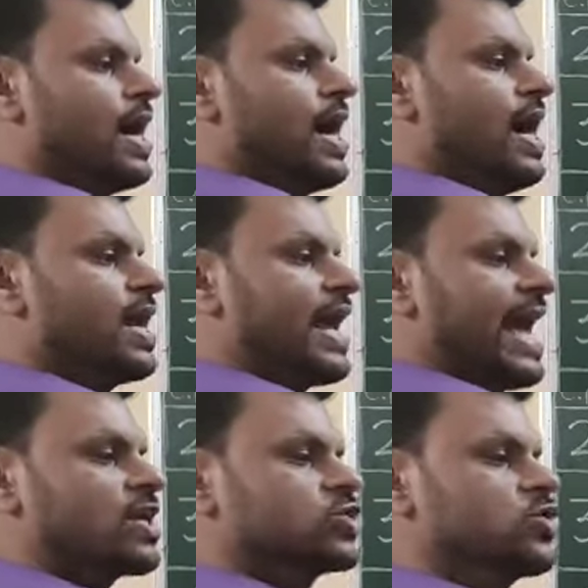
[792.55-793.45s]
are
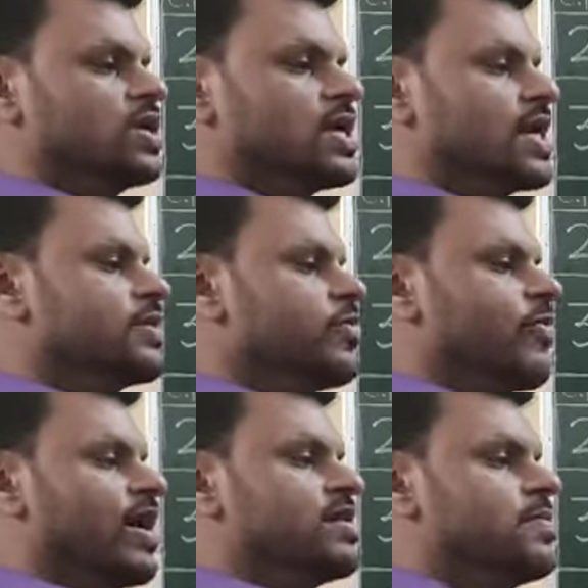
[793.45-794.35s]
actually in the
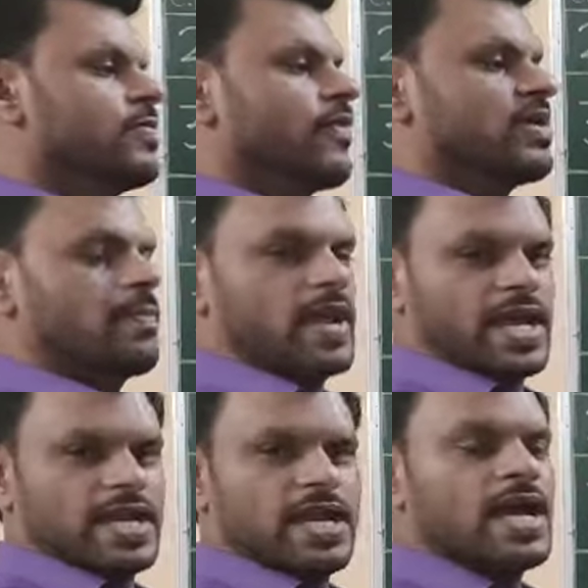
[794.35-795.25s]
one
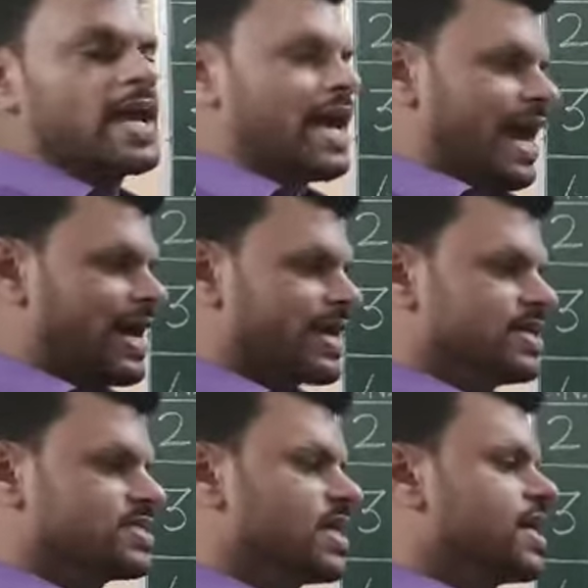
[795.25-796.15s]
plane. I
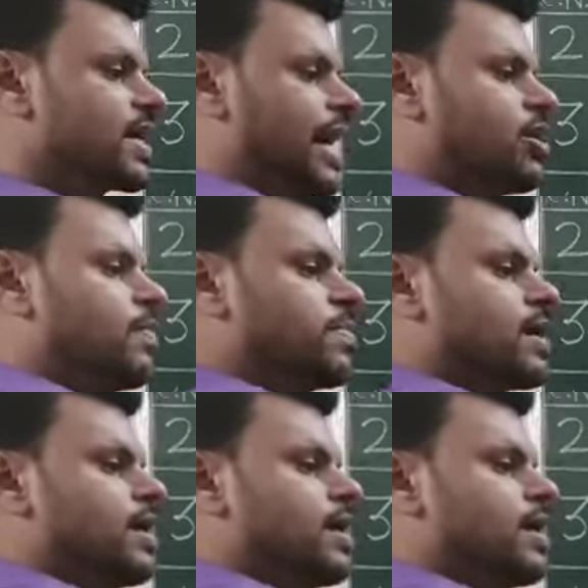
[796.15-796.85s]
can say in kind of